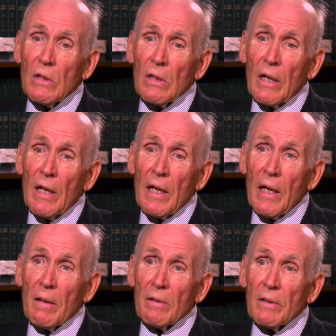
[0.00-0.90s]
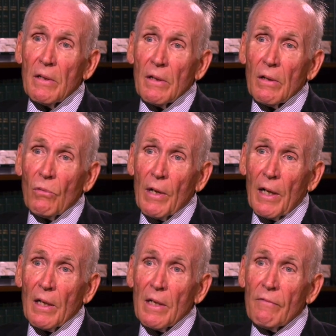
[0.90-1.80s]
and
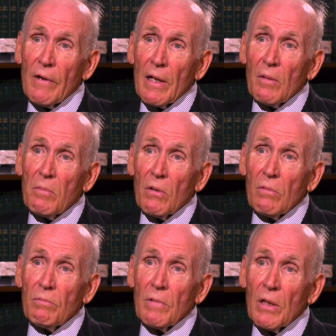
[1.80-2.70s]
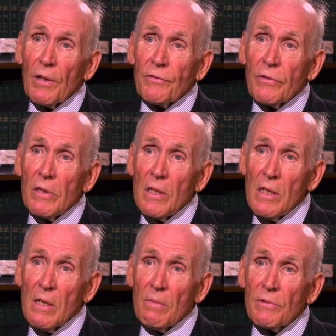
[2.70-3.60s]
readily available to
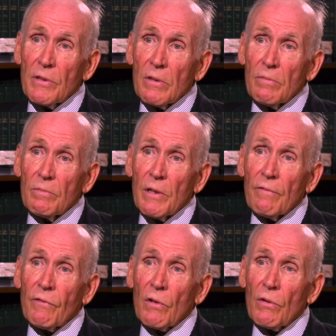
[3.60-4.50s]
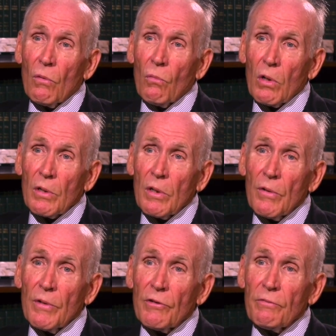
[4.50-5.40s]
him to further work
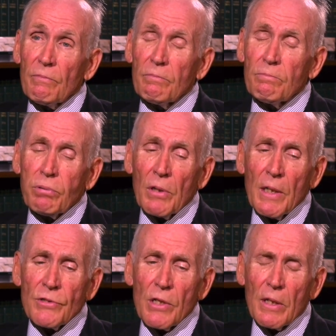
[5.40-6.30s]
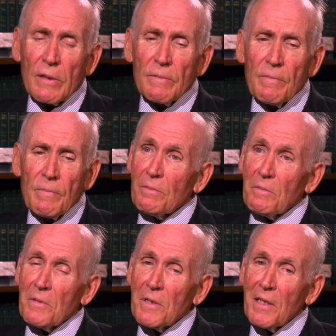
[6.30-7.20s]
on this project.
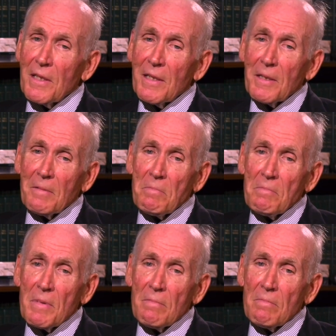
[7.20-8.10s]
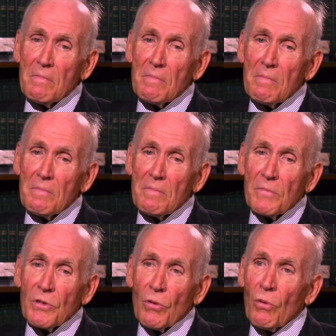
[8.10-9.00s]
The
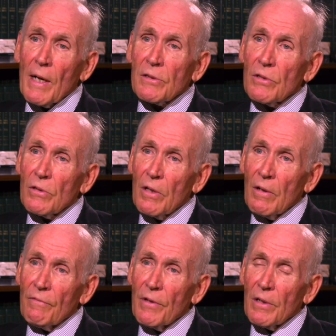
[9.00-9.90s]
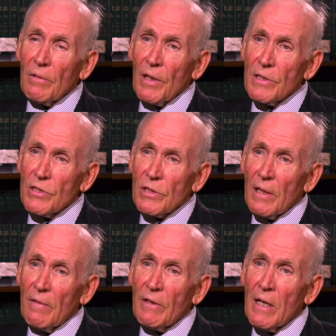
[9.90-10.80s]
director of the
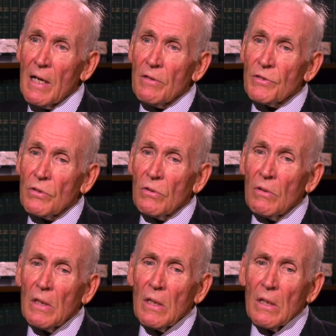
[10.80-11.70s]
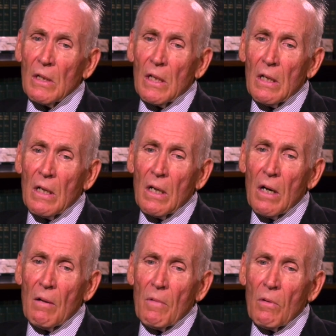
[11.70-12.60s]
Legislative Council
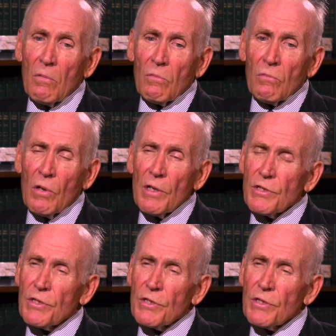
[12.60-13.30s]
was